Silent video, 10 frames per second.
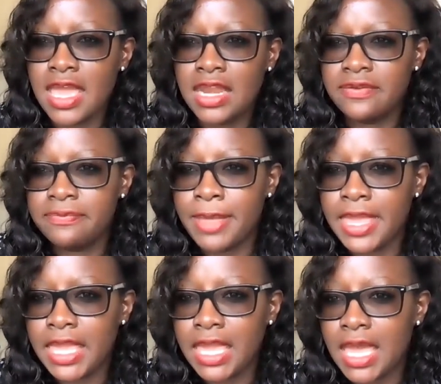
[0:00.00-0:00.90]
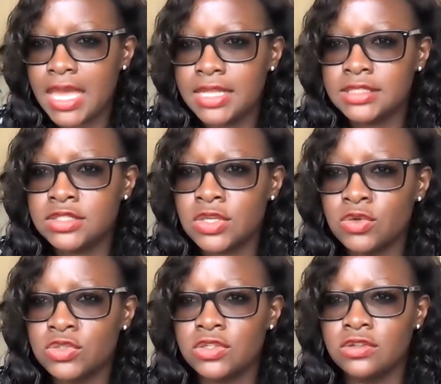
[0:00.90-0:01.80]
NFP and
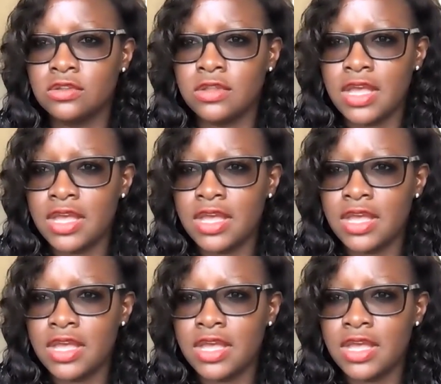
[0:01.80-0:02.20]
social